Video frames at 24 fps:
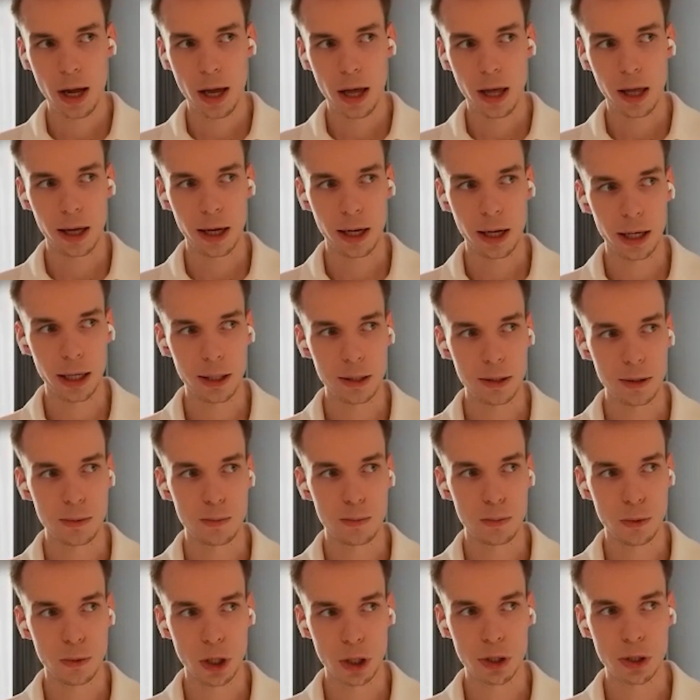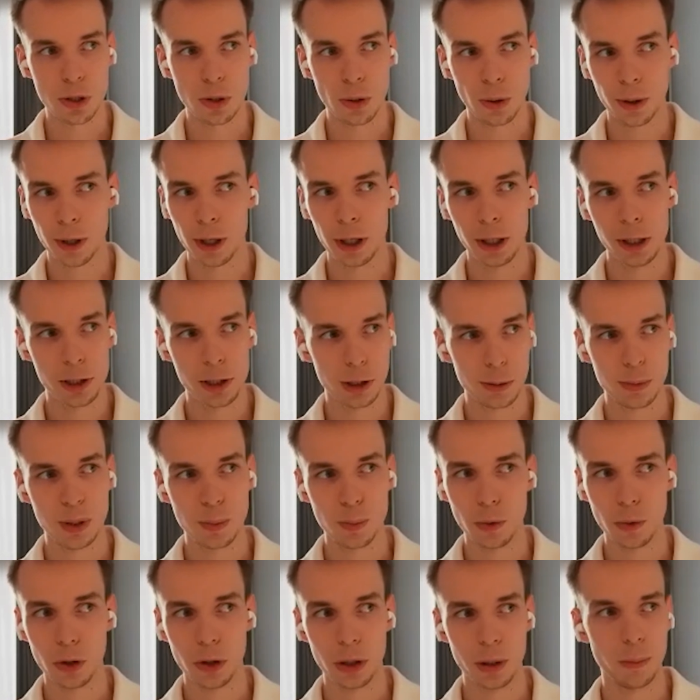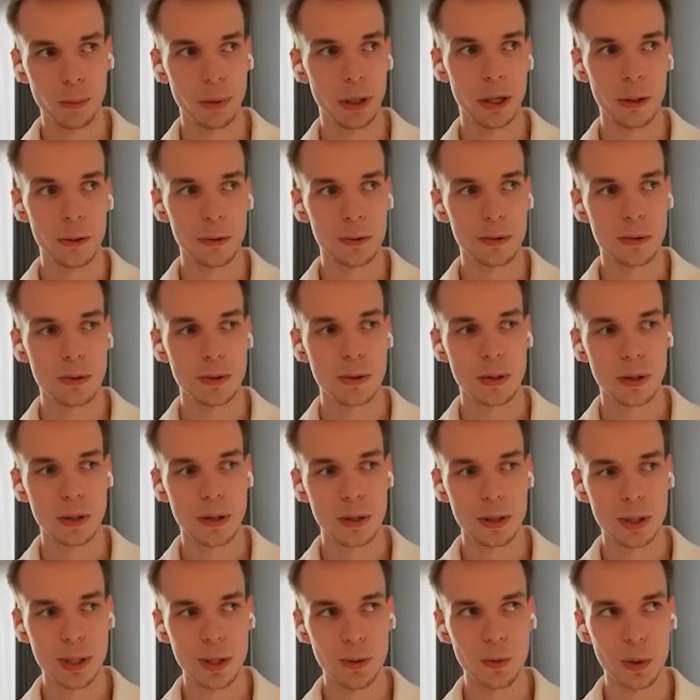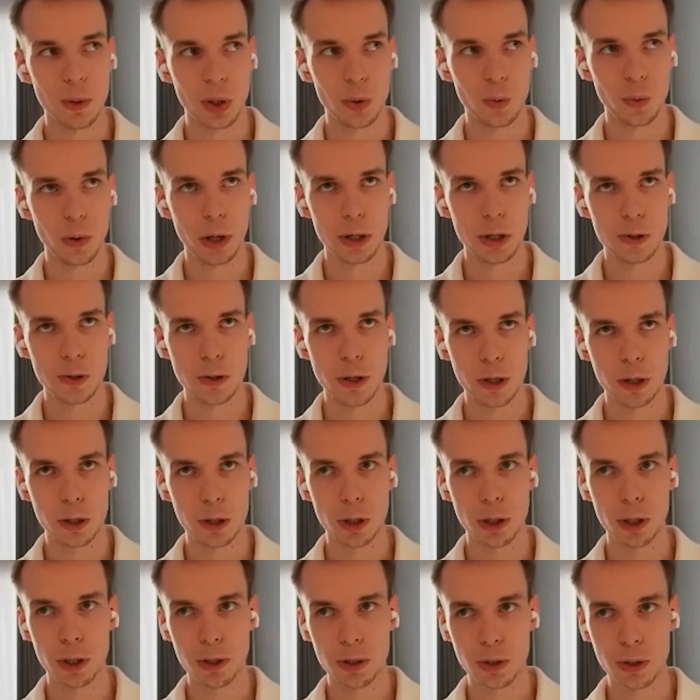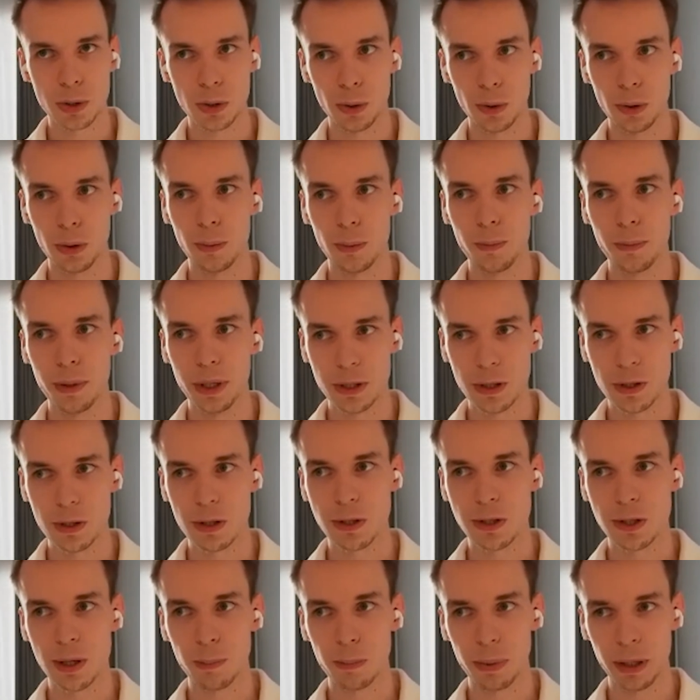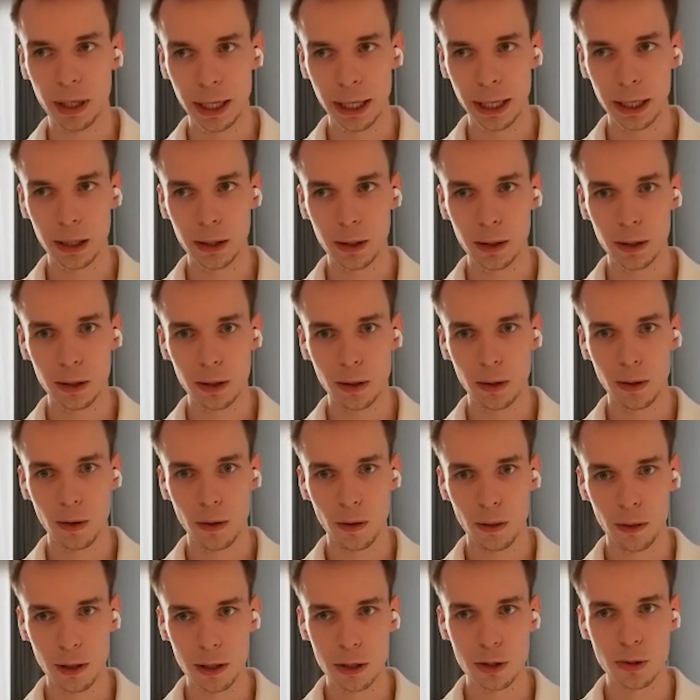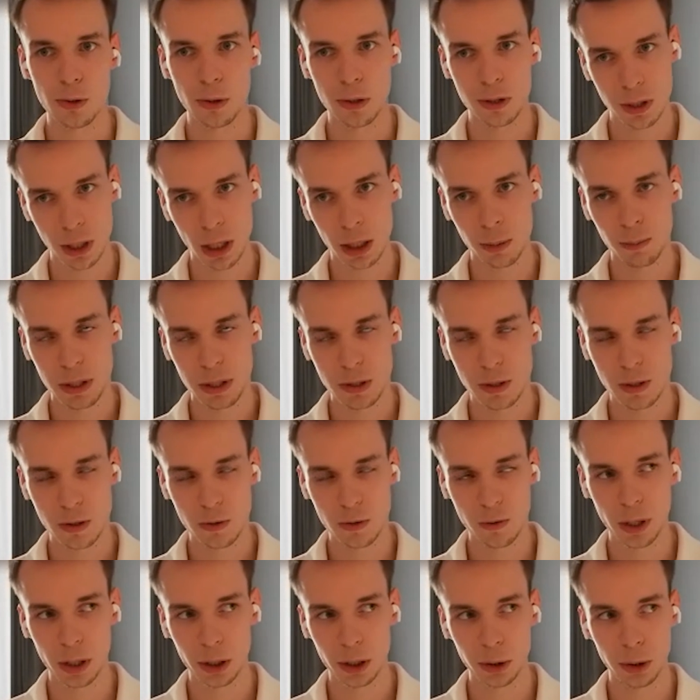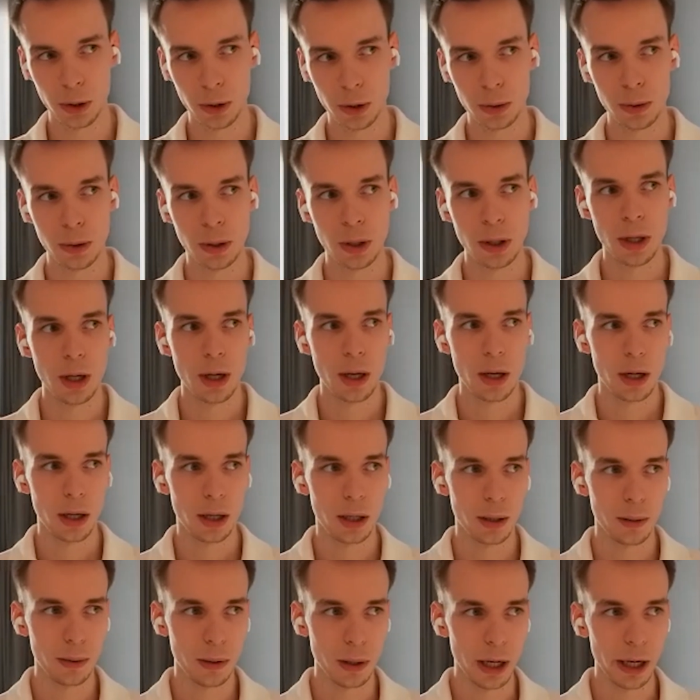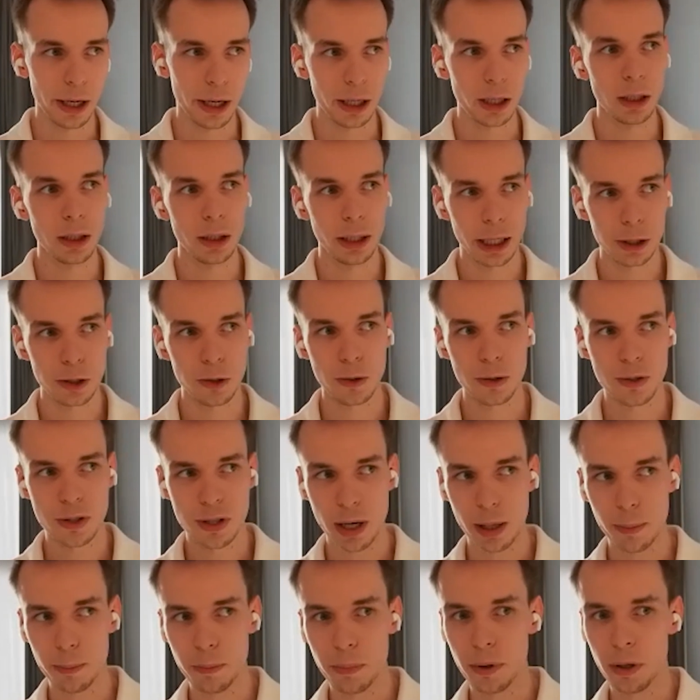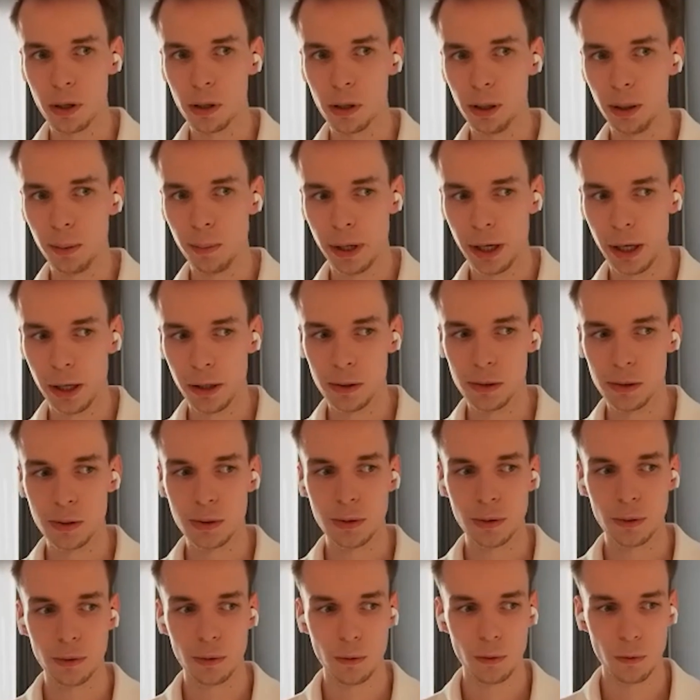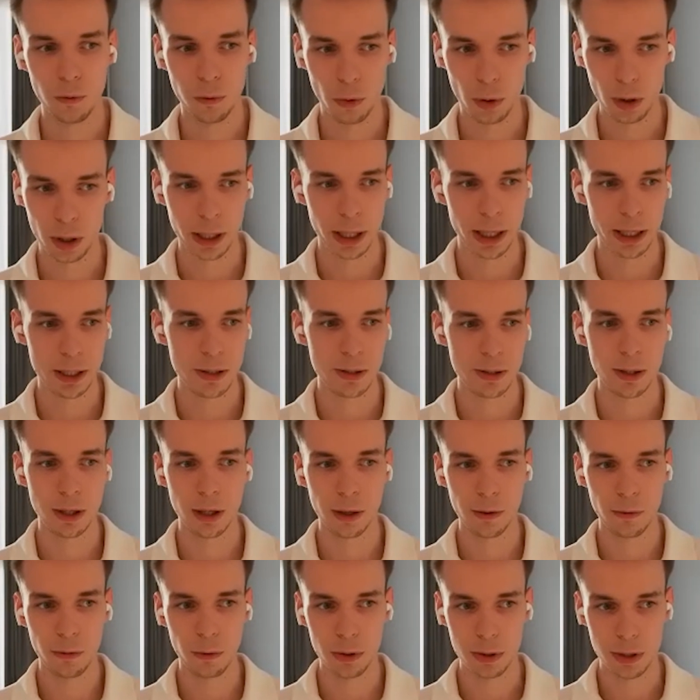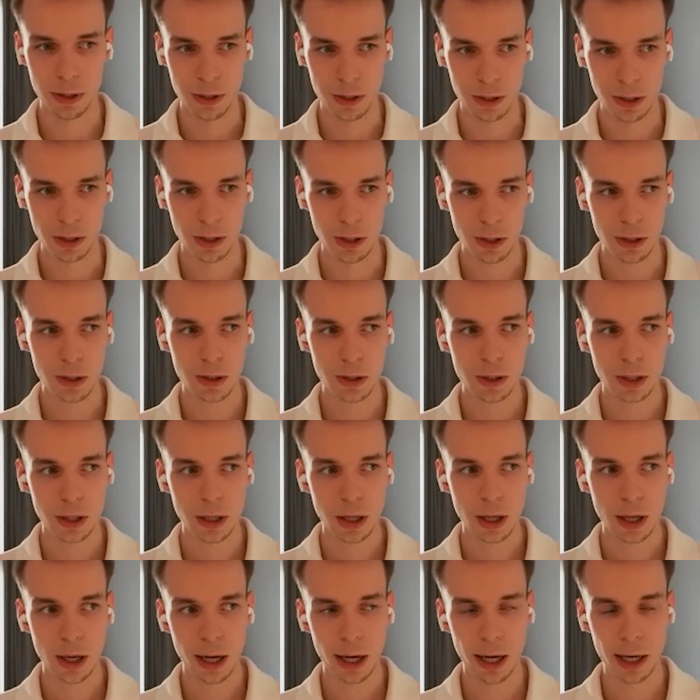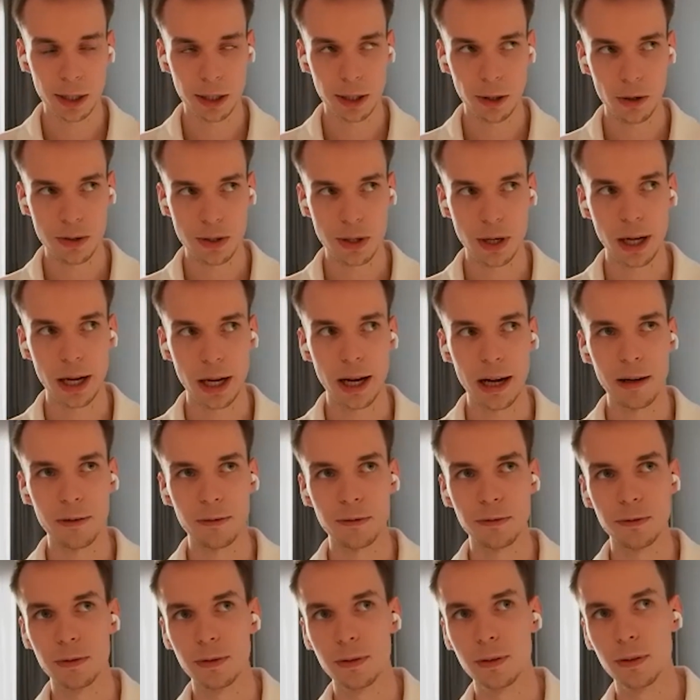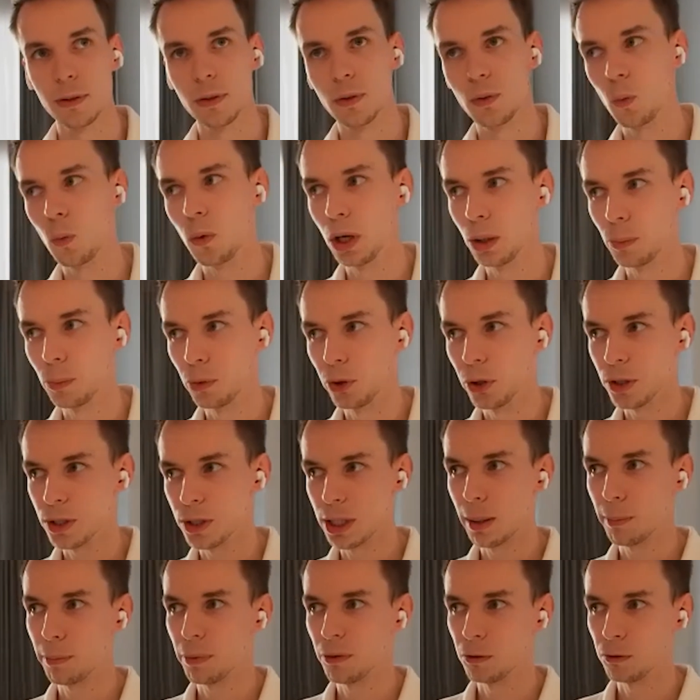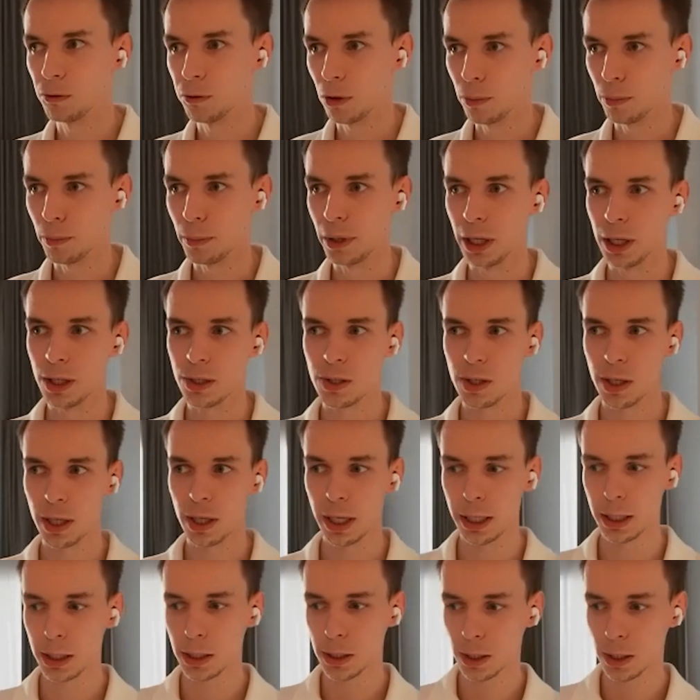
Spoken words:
and just talk a little bit more about different ways you actually saw businesses applying this to extract business value. I really like your example about forecasting for diseases. And I also have one more example from my side,